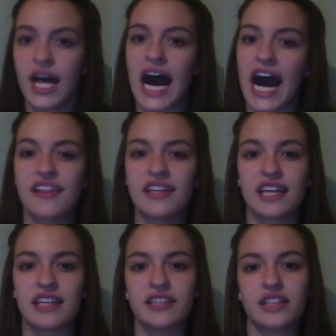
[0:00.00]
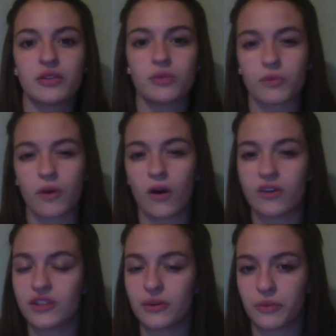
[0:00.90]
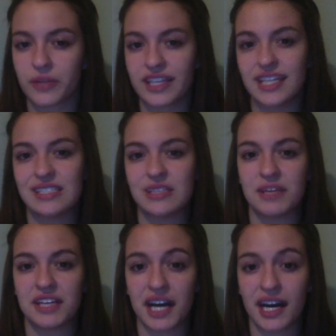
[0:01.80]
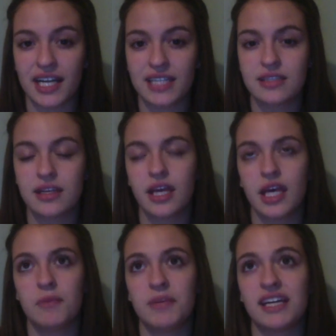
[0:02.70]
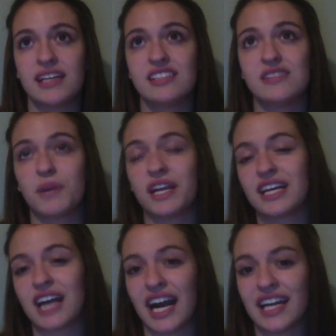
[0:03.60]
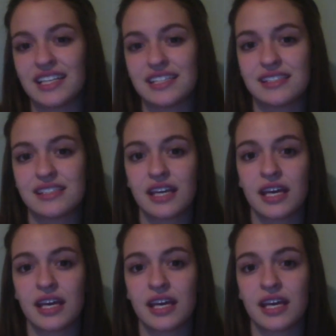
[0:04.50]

I think that a leader also really needs to be kind because spreading kindness